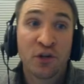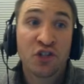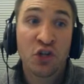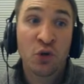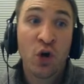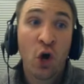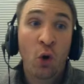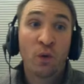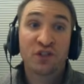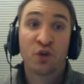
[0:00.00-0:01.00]
number 2,
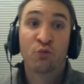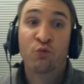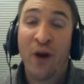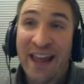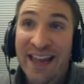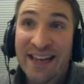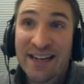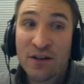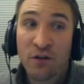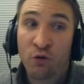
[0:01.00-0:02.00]
was the
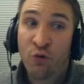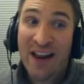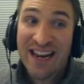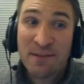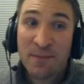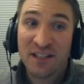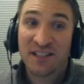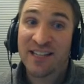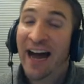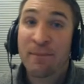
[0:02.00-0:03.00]
reign. Reign
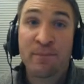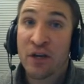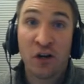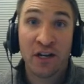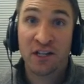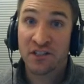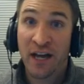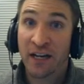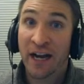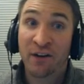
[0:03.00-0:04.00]
means time period. It's
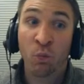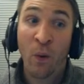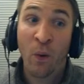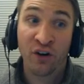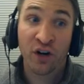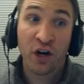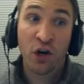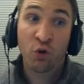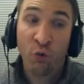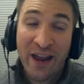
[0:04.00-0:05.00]
not a kind of weather.
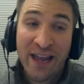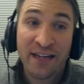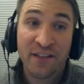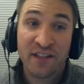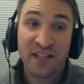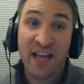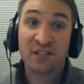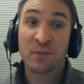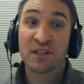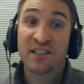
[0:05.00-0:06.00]
Reign, in this
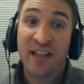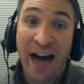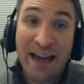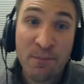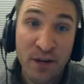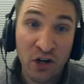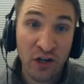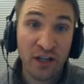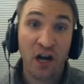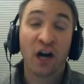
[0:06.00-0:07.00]
case, means time
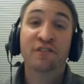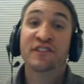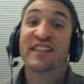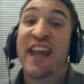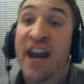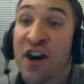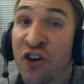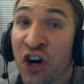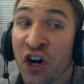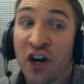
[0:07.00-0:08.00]
period of
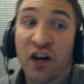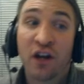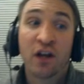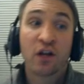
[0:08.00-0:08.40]
terror.